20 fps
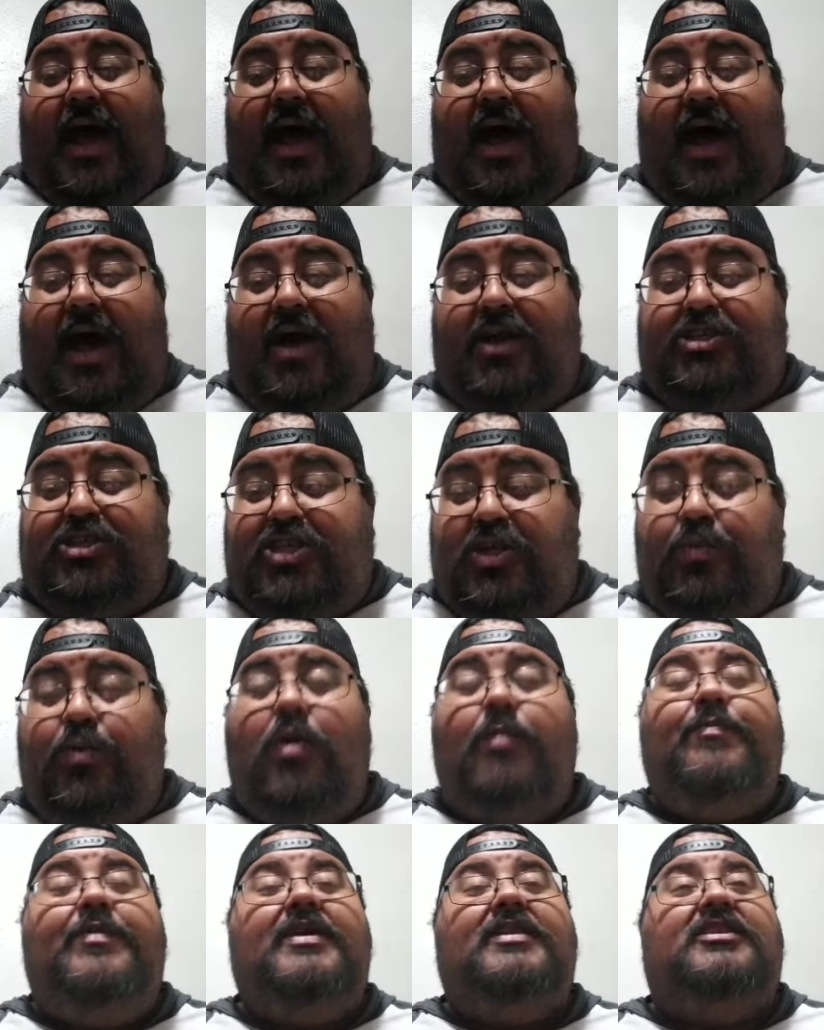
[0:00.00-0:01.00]
Uh, she
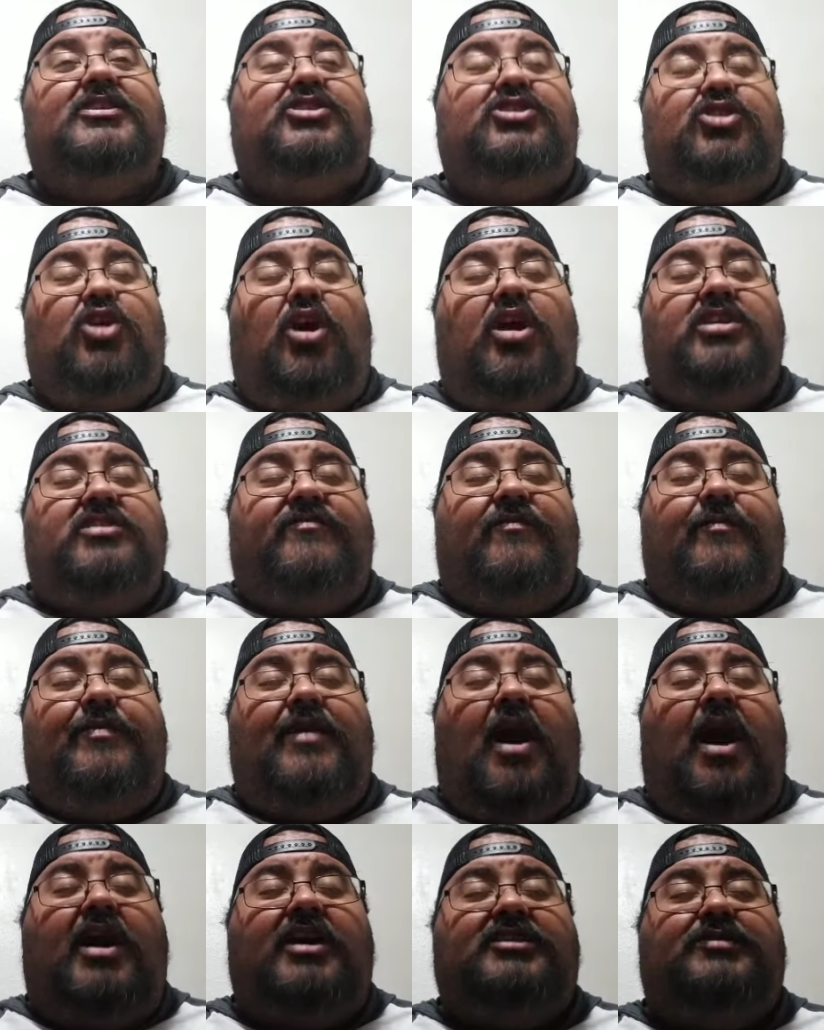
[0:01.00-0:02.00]
will be discharged from
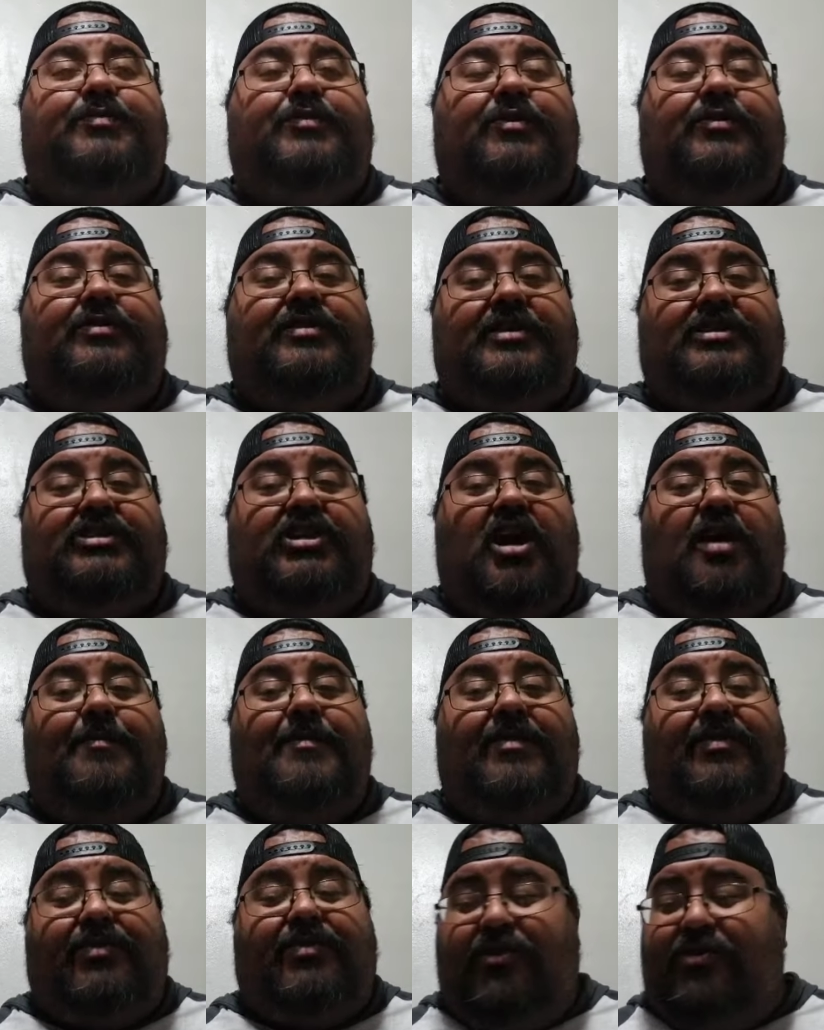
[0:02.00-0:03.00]
the hospital this
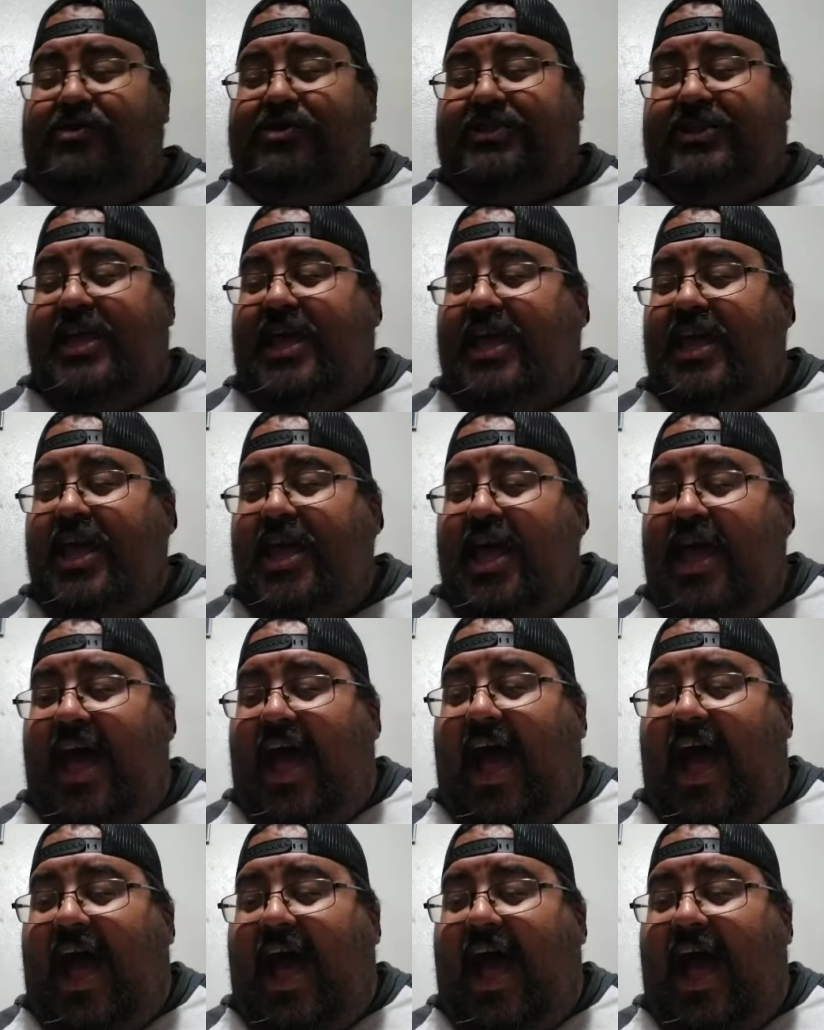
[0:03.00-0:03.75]
coming Thursday.